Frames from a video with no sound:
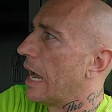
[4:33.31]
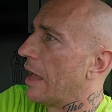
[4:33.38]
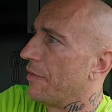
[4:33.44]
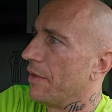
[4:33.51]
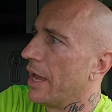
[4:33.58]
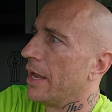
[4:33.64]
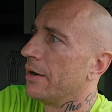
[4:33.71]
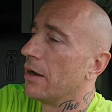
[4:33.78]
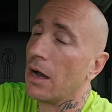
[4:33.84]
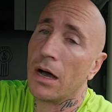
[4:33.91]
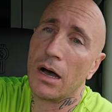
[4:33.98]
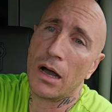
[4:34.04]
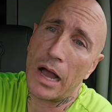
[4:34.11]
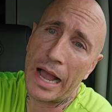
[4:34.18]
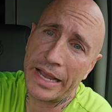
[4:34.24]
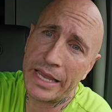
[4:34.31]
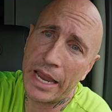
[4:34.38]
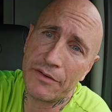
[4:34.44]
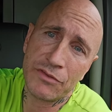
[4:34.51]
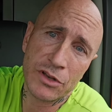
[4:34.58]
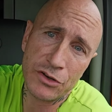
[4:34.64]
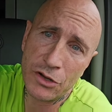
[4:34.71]
And then uh, I
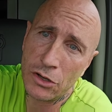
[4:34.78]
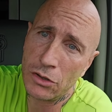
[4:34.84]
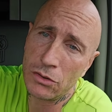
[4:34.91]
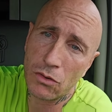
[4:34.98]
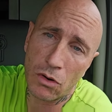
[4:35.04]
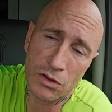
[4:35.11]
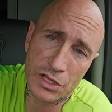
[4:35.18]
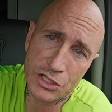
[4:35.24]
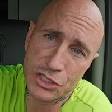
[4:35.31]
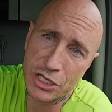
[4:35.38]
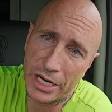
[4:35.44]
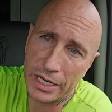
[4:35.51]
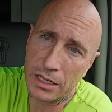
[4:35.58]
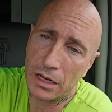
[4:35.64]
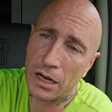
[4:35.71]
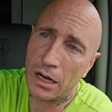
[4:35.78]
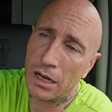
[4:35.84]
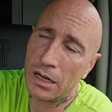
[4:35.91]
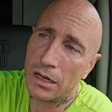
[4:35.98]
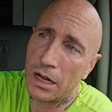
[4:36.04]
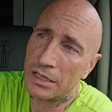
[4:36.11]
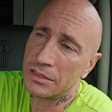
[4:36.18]
gave the dude or the chick
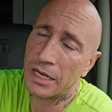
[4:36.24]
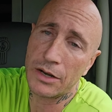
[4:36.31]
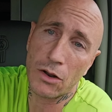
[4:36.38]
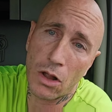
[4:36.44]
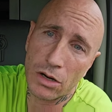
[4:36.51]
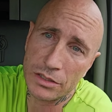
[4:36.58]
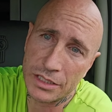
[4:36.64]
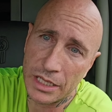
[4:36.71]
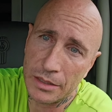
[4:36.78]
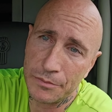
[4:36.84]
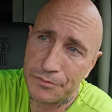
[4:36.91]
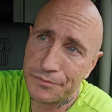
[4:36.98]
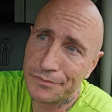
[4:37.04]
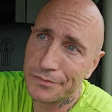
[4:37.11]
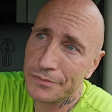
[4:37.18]
uh, a ten dollar tip.